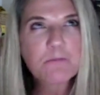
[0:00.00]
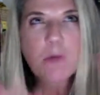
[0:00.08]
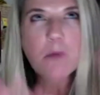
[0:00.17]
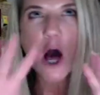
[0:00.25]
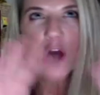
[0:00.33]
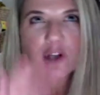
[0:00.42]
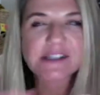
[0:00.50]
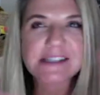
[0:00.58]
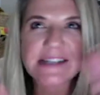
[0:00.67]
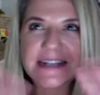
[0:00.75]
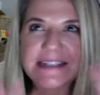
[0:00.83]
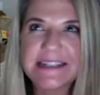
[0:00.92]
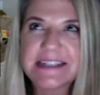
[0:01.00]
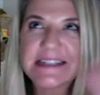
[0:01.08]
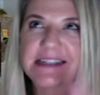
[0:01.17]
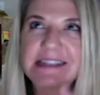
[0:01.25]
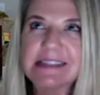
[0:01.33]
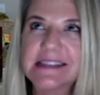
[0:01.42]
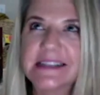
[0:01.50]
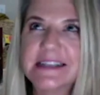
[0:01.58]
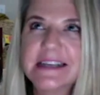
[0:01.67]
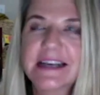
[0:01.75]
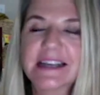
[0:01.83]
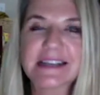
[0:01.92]
models and ideas
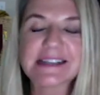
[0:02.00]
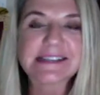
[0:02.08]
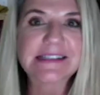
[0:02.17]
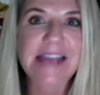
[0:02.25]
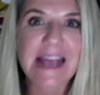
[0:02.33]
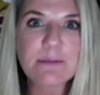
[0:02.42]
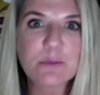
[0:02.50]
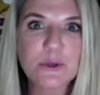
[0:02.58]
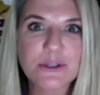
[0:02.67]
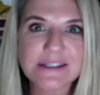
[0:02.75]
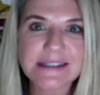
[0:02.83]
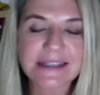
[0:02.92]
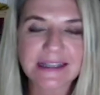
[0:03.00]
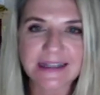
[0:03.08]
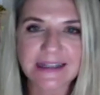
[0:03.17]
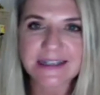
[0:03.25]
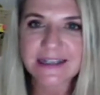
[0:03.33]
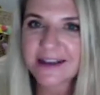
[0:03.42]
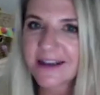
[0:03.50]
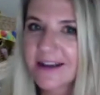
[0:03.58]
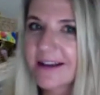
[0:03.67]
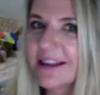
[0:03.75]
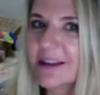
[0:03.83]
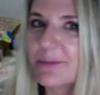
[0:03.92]
and examples that
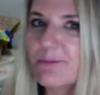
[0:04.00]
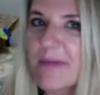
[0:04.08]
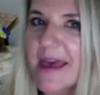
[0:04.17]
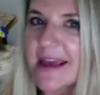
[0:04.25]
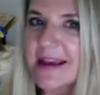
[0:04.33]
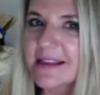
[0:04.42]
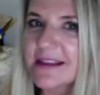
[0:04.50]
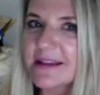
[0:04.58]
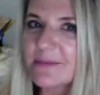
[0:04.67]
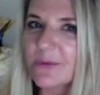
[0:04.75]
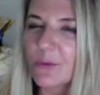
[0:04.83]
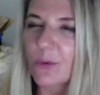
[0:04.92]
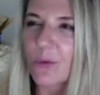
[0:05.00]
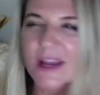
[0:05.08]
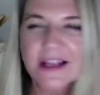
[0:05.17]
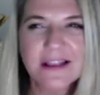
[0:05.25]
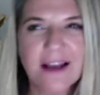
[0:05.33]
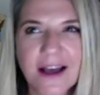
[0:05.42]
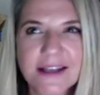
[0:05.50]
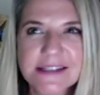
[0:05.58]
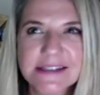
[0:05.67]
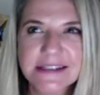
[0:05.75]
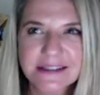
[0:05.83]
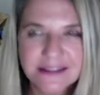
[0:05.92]
make them
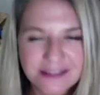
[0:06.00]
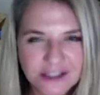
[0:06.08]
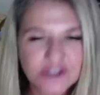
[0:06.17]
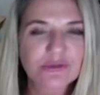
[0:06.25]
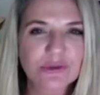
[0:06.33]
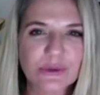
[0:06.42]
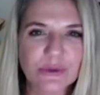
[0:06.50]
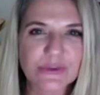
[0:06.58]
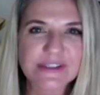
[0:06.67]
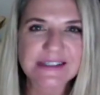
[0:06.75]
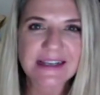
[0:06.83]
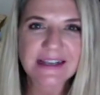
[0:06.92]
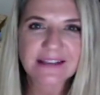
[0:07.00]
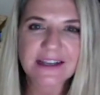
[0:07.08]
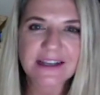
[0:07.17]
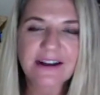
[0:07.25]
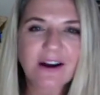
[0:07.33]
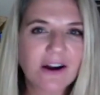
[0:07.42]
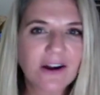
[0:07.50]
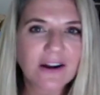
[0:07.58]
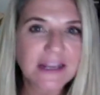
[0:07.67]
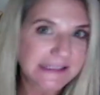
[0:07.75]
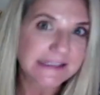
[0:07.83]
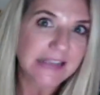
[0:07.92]
realize the truths that
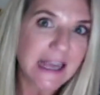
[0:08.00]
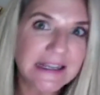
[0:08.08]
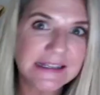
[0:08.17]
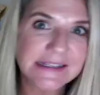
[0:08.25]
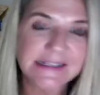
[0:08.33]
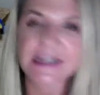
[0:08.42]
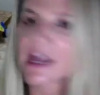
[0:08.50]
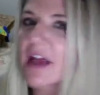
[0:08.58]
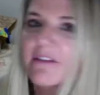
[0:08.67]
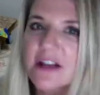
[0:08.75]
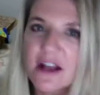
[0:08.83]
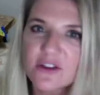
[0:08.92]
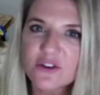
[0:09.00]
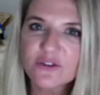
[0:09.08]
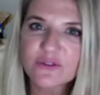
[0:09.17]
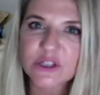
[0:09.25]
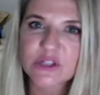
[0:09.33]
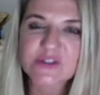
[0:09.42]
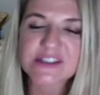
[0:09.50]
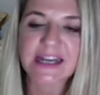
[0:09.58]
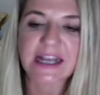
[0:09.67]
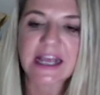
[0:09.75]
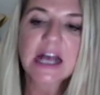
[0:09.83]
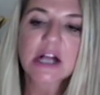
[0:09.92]
are in science and every other field of
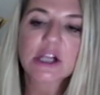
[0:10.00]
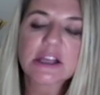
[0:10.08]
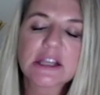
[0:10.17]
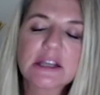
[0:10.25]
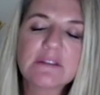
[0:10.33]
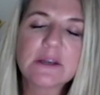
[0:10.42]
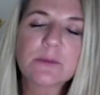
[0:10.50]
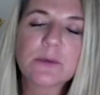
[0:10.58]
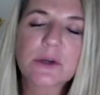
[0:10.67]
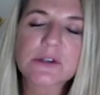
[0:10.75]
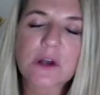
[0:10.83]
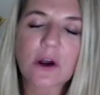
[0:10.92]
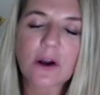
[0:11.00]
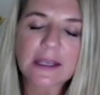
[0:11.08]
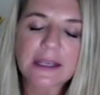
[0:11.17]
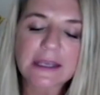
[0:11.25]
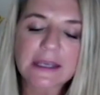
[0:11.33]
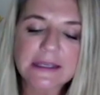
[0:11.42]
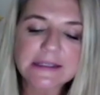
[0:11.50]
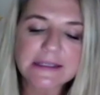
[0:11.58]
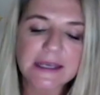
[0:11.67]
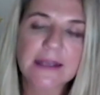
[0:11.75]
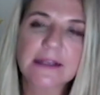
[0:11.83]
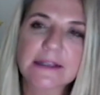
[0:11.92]
study. Living books are a key
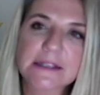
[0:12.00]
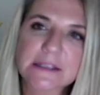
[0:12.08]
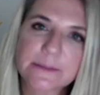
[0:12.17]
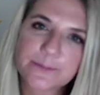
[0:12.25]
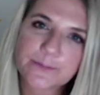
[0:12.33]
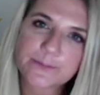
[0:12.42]
tenet